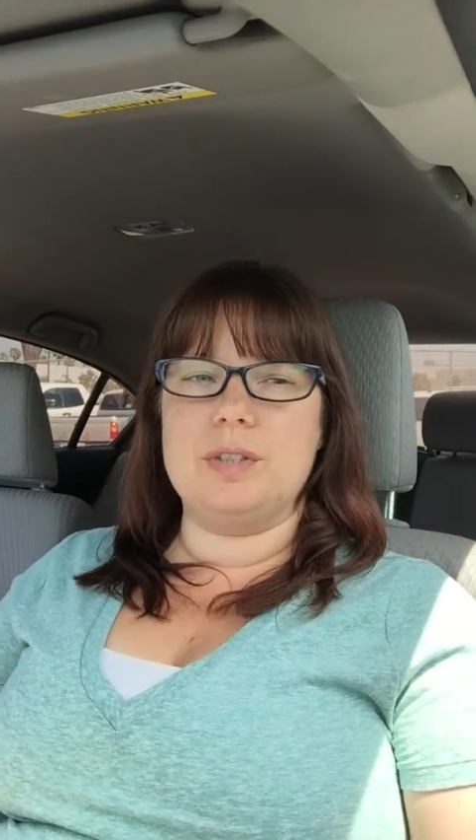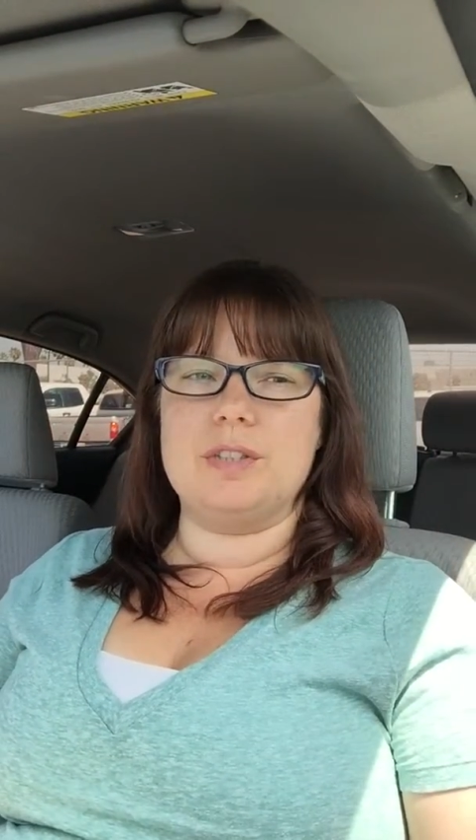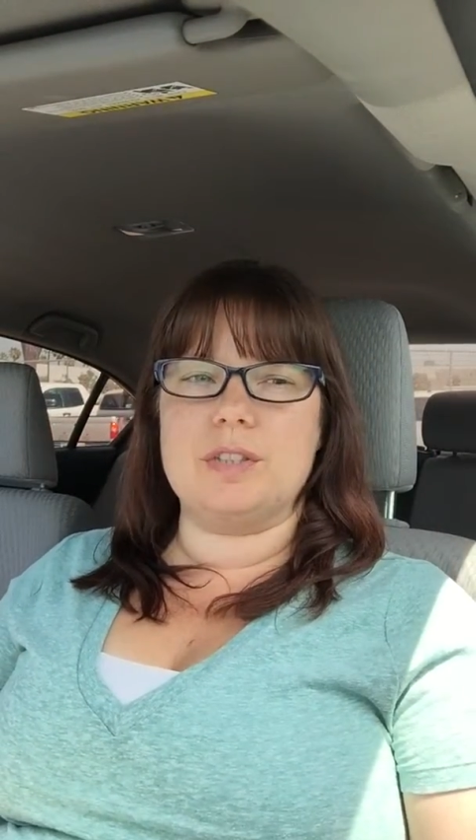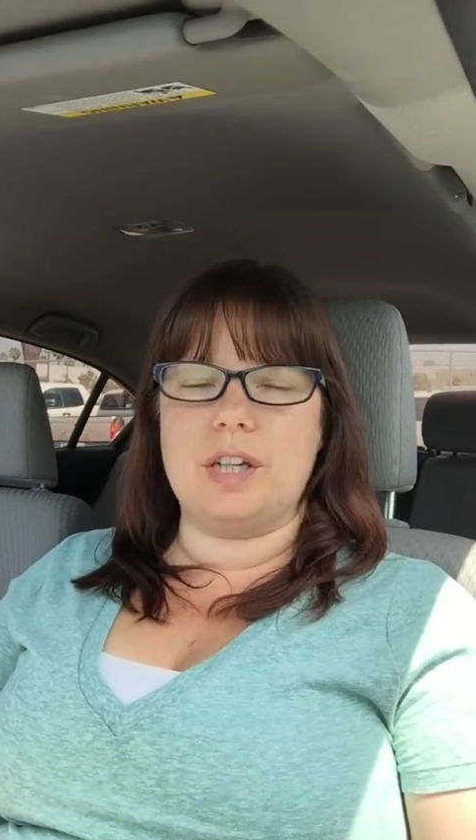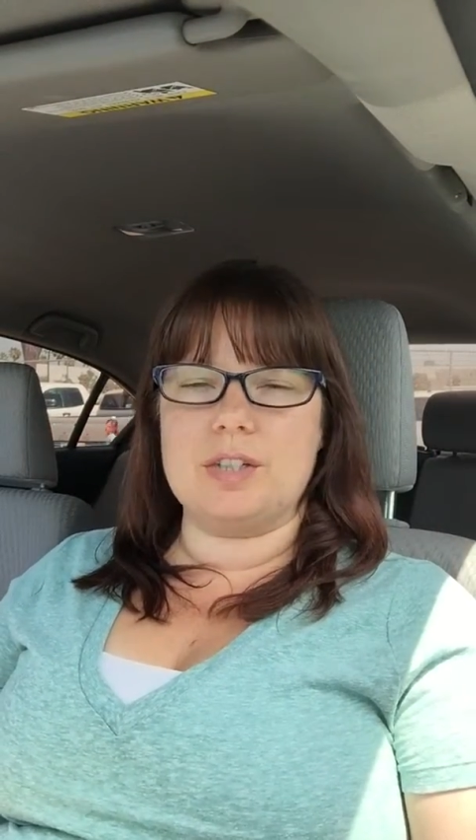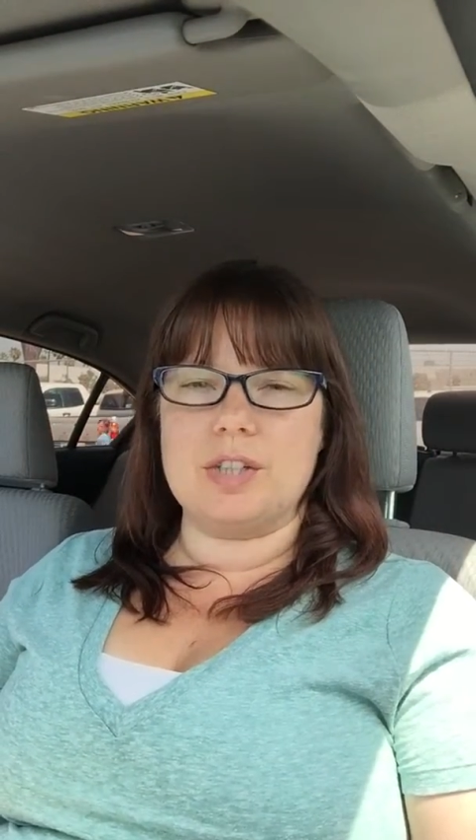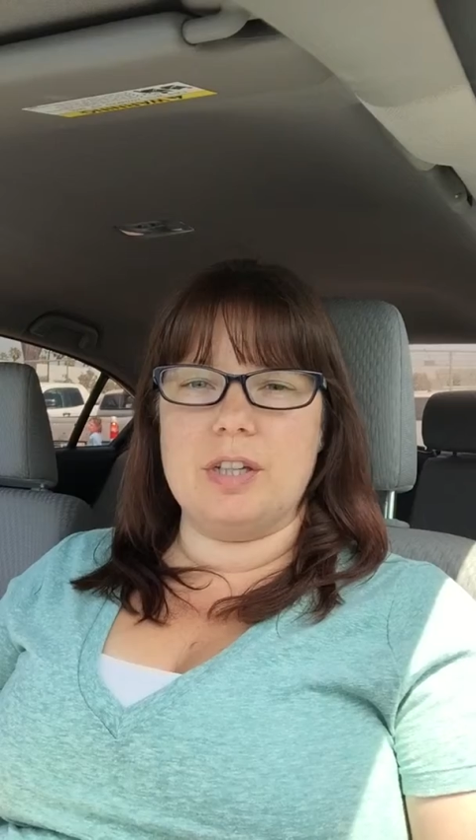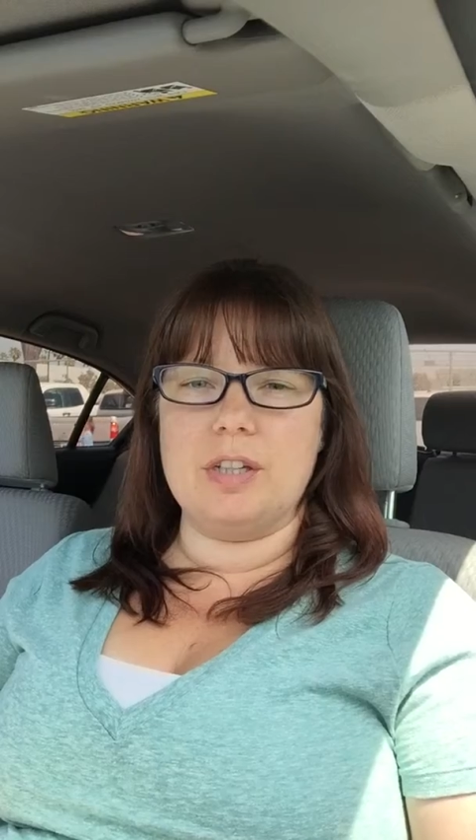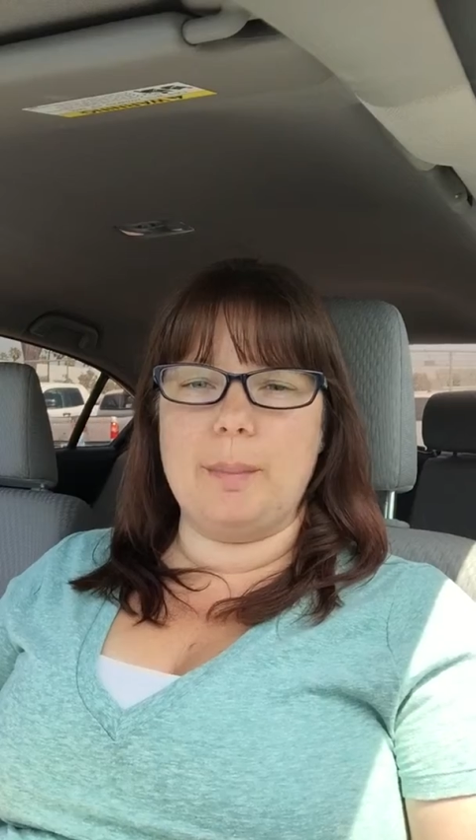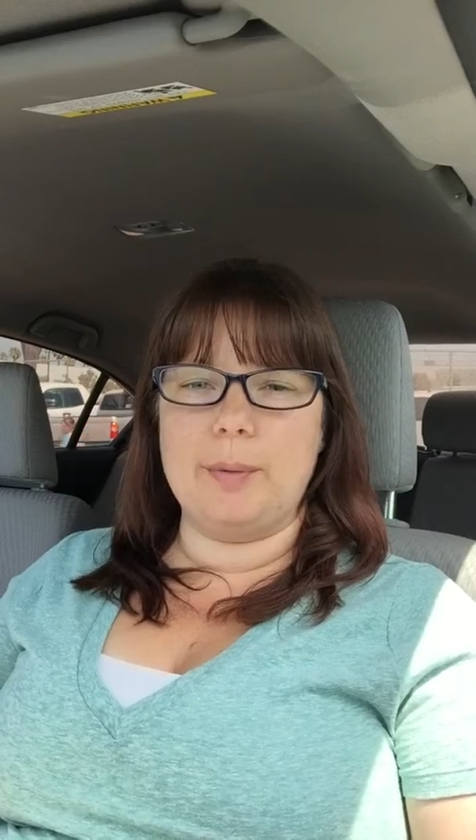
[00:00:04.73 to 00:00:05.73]

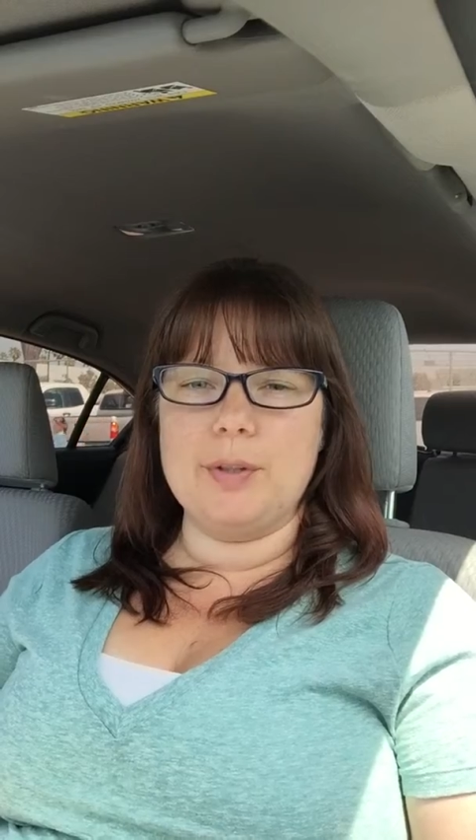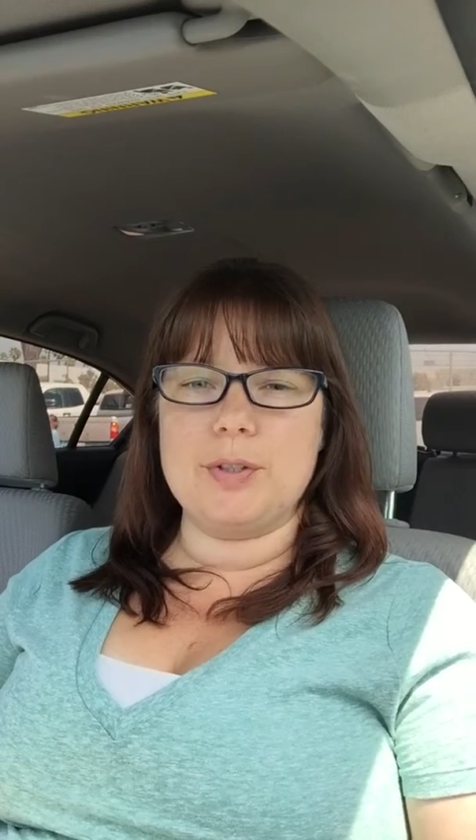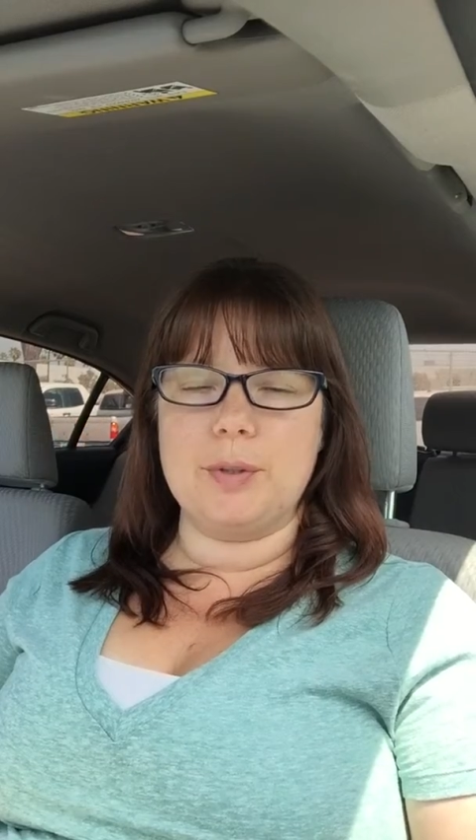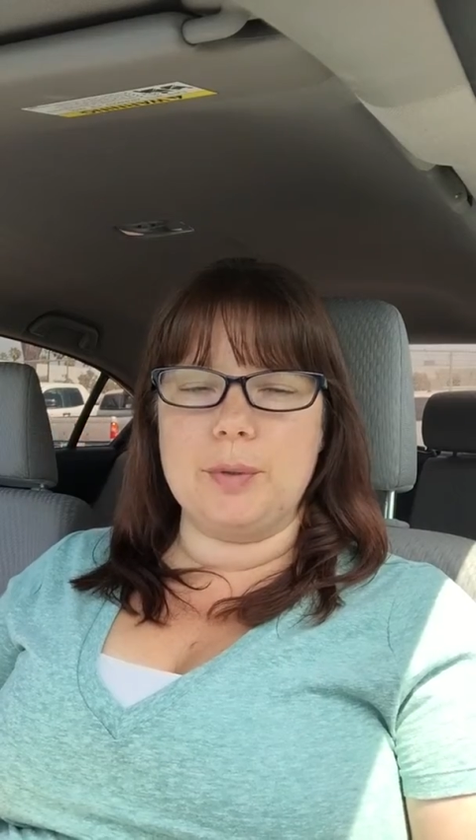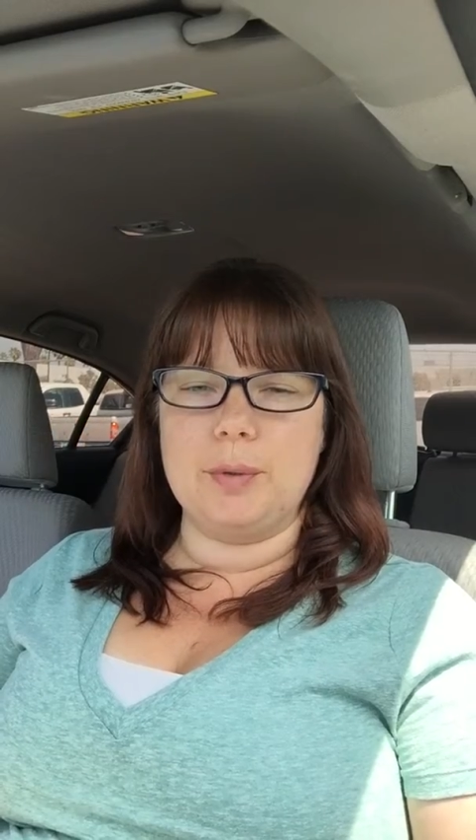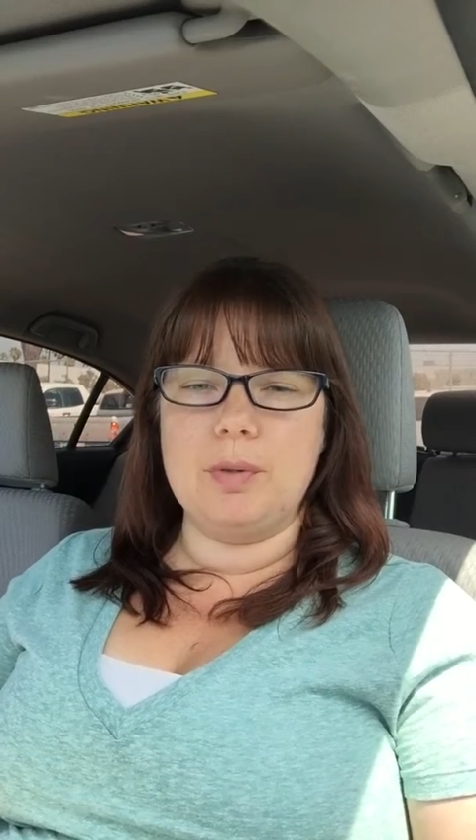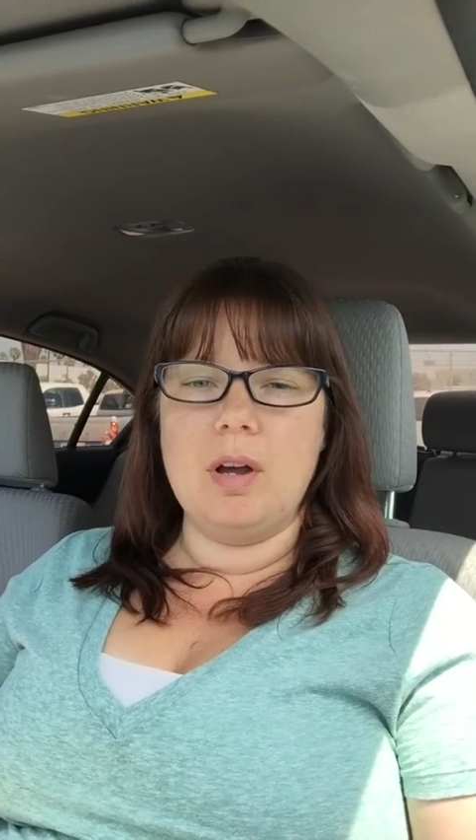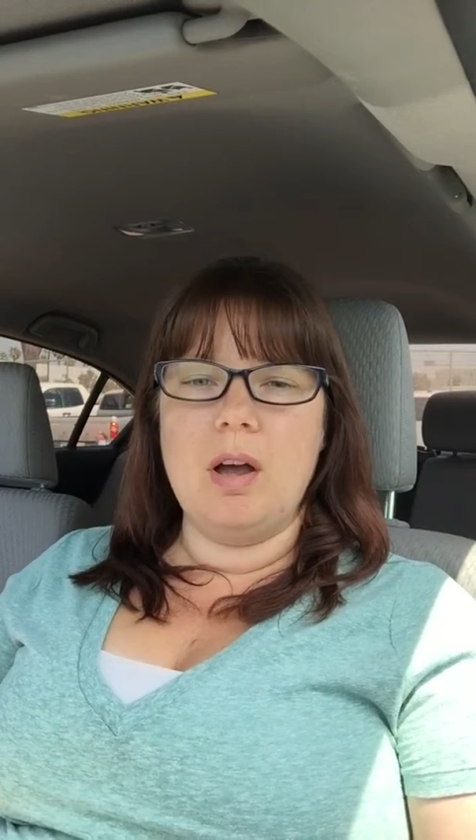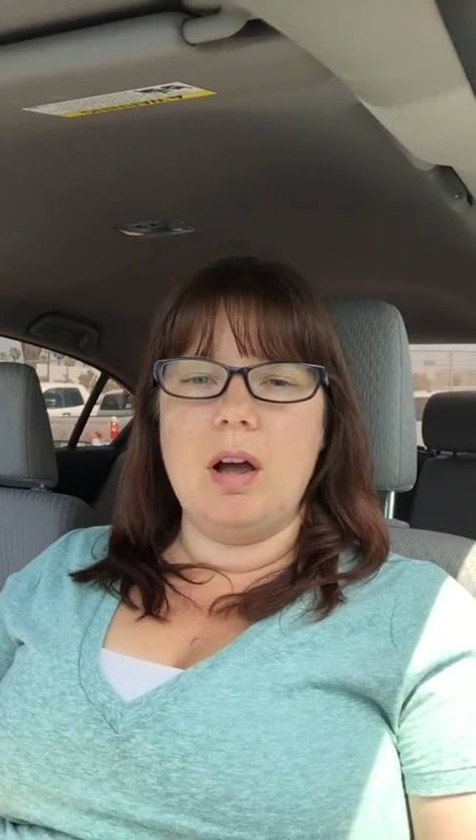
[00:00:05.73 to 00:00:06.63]
discussion number 2